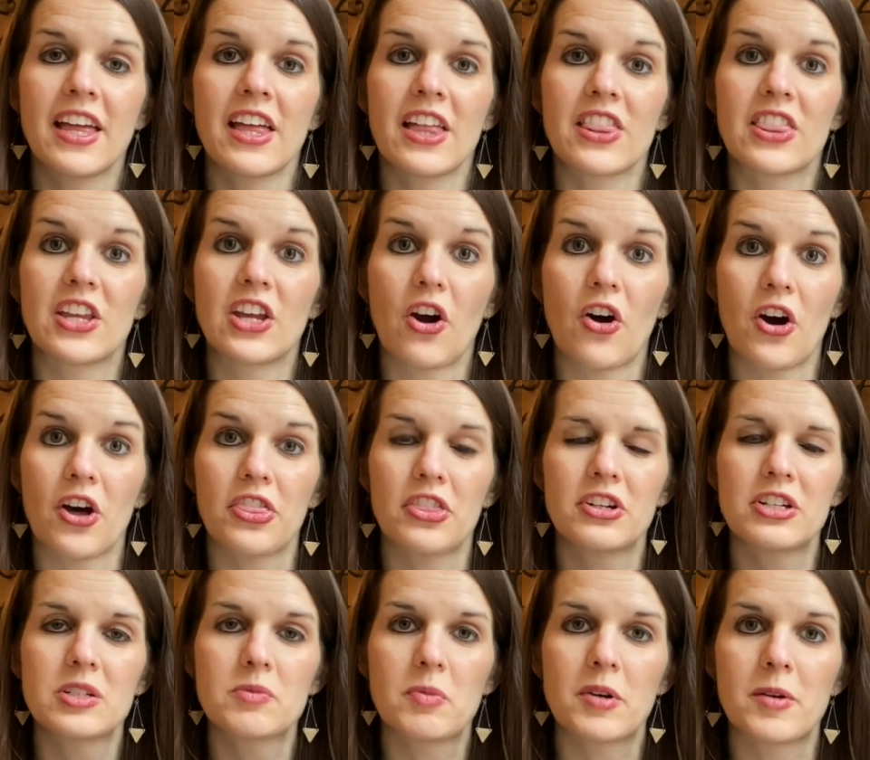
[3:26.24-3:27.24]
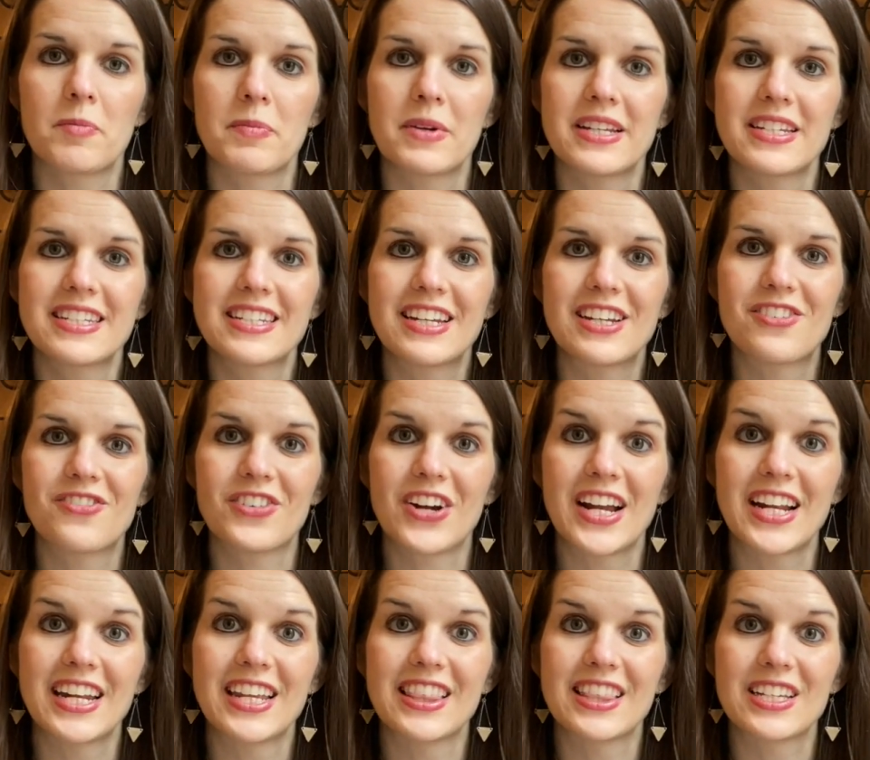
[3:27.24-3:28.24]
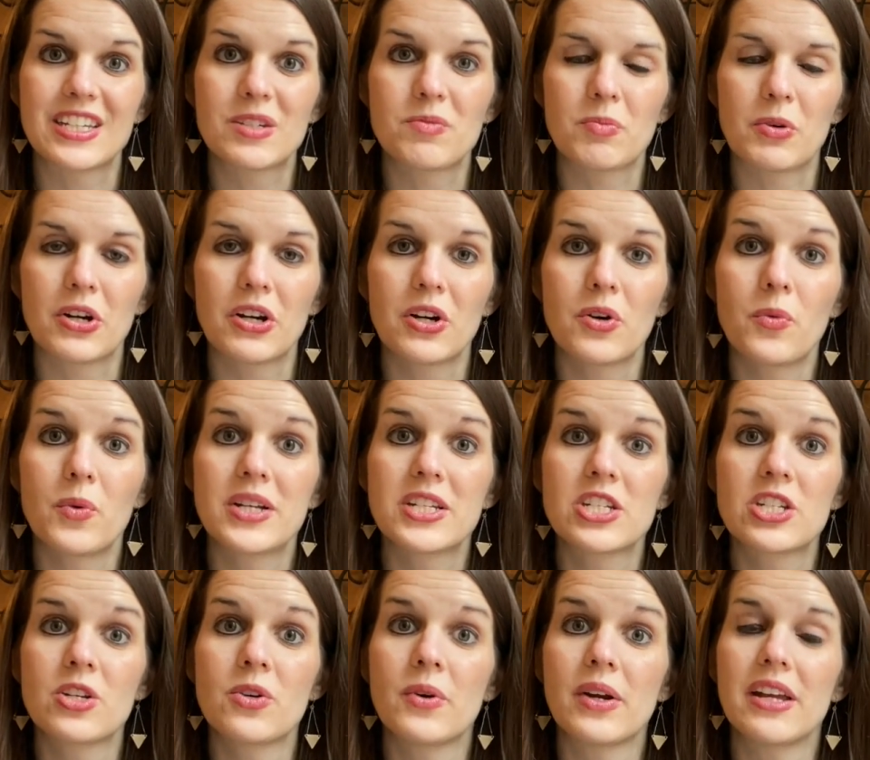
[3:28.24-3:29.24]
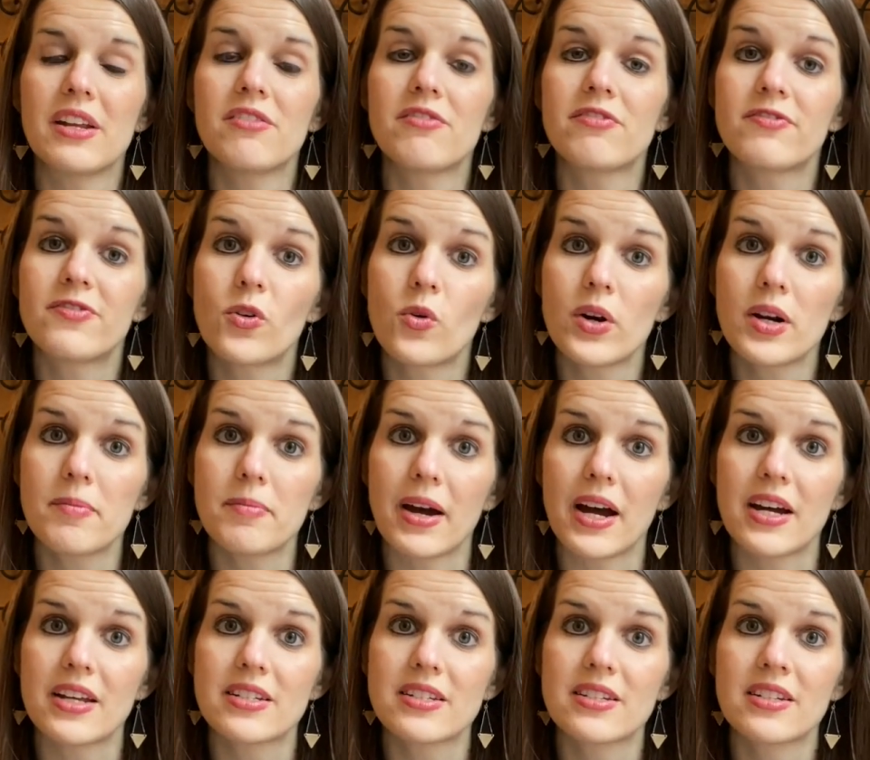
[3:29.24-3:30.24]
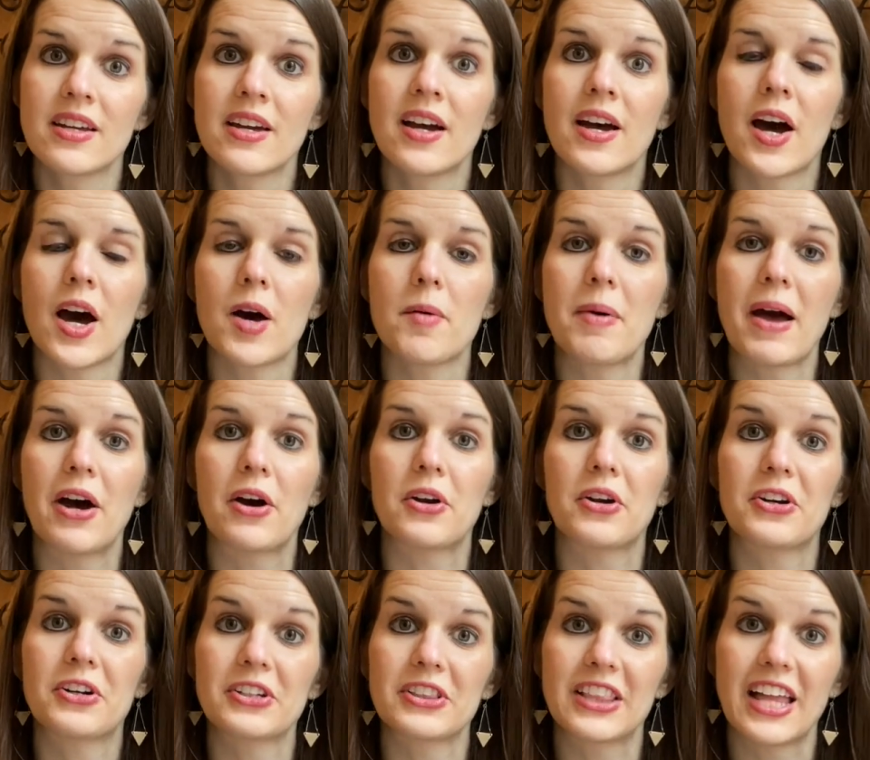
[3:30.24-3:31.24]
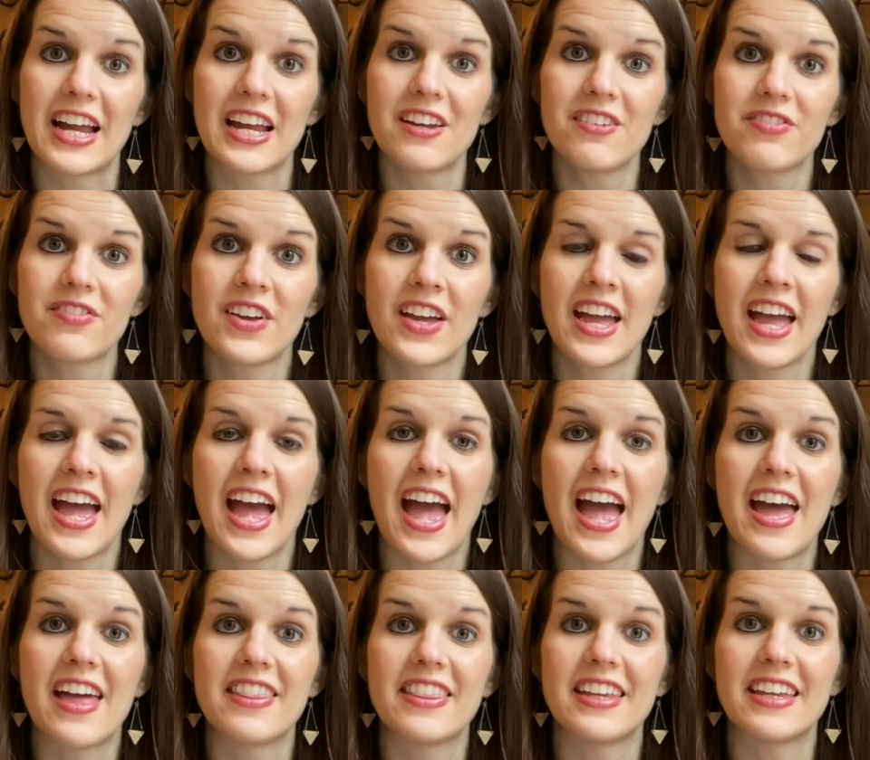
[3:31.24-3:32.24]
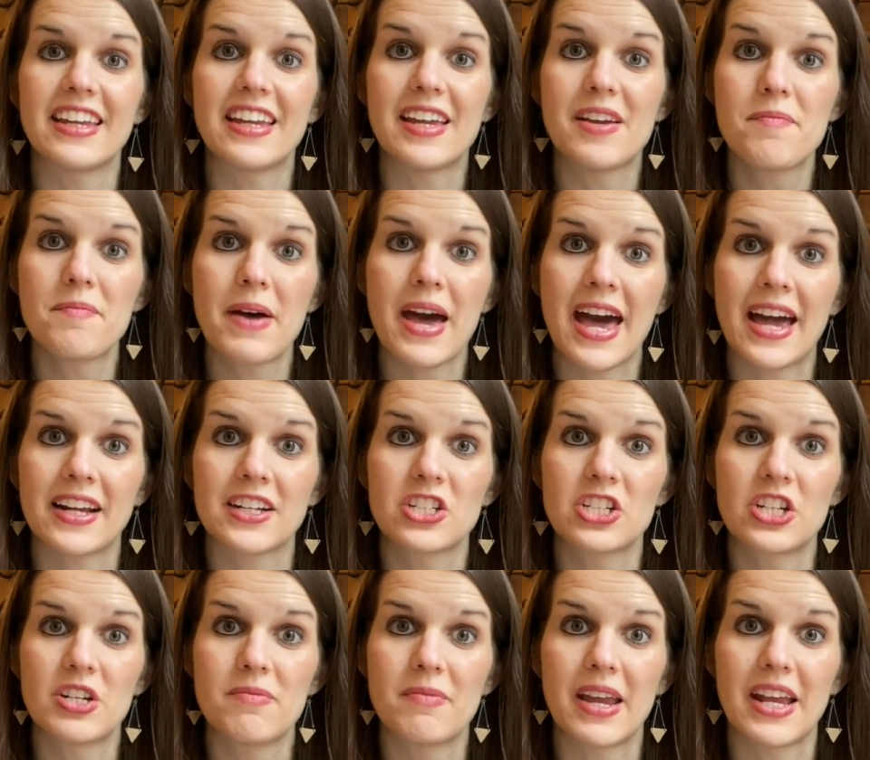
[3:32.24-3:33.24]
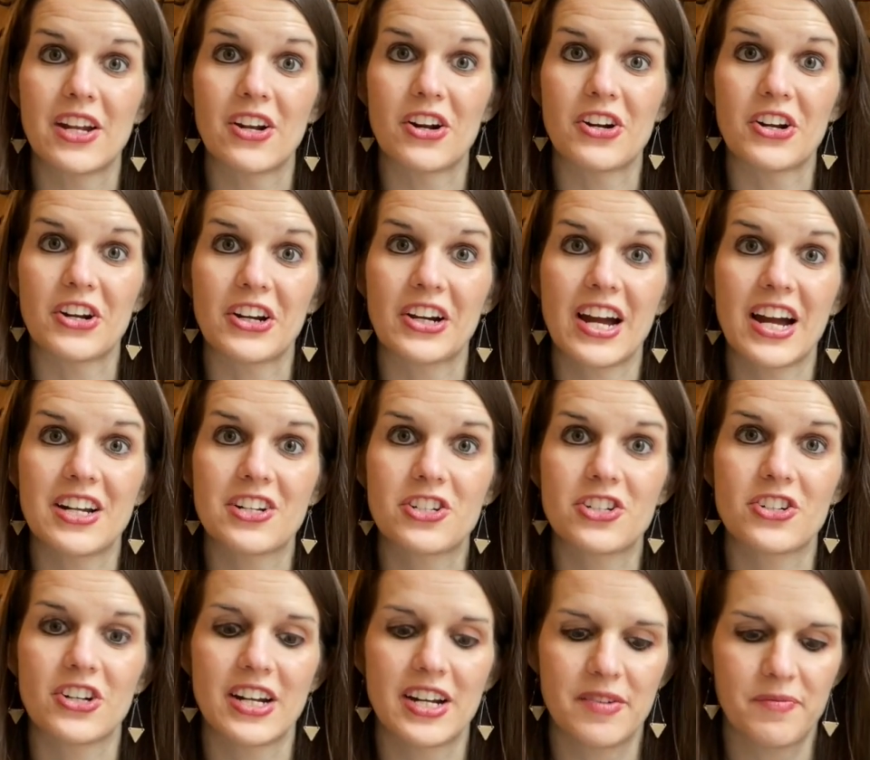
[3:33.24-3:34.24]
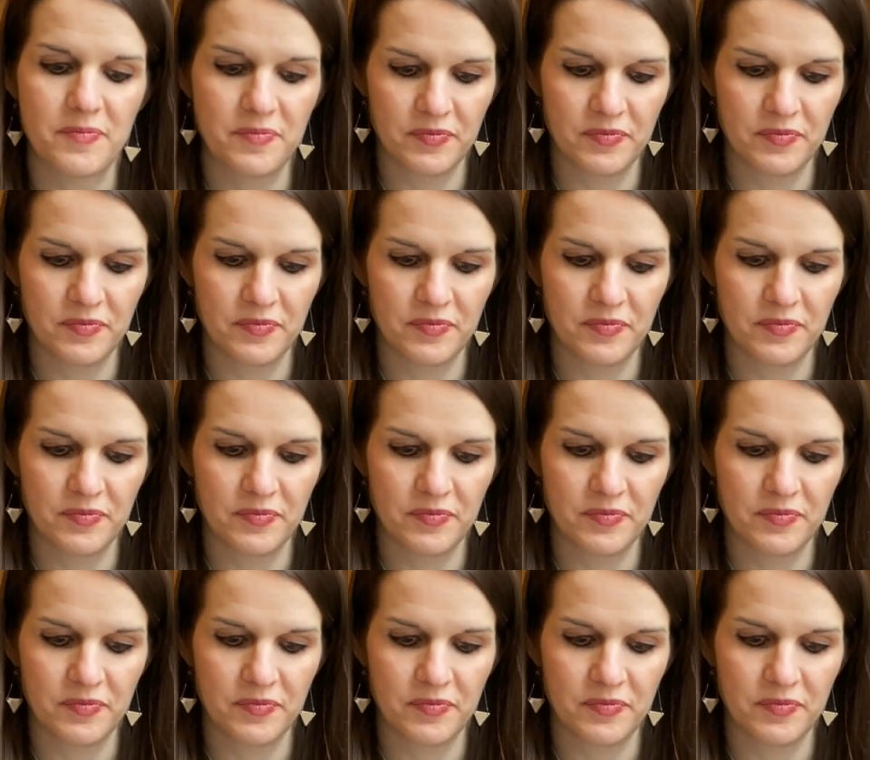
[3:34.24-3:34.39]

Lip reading: The author's purpose in writing this book was to inform us about her life and the impact she made on our country.